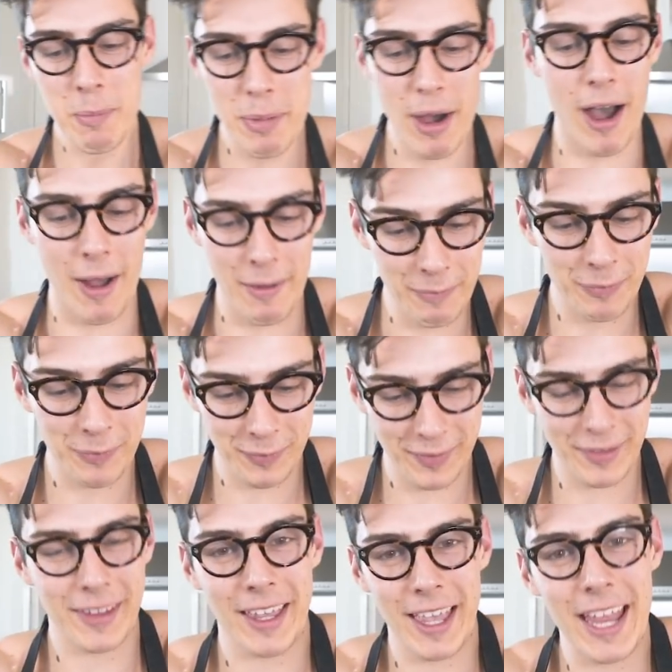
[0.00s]
But
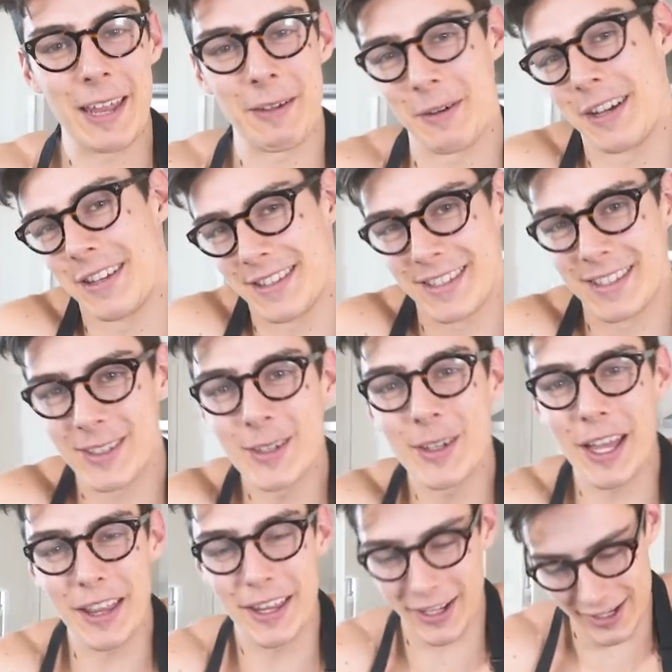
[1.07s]
anyways, you
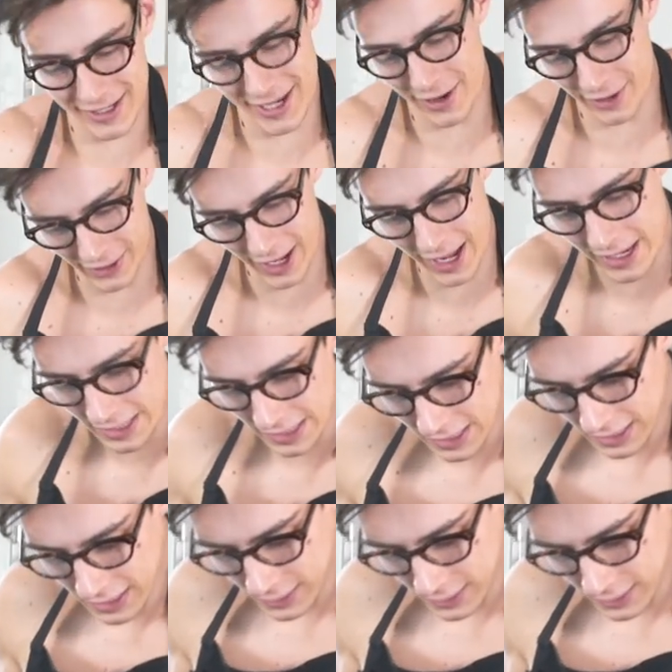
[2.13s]
get the idea, okay?